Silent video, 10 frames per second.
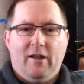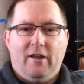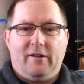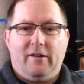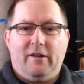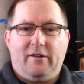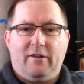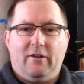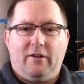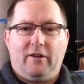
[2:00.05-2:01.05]
It's
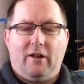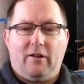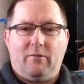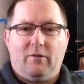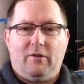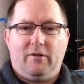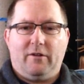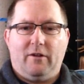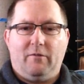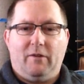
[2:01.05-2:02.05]
totally tolerable.
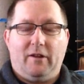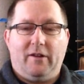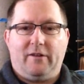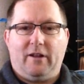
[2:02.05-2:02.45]
So I'm at least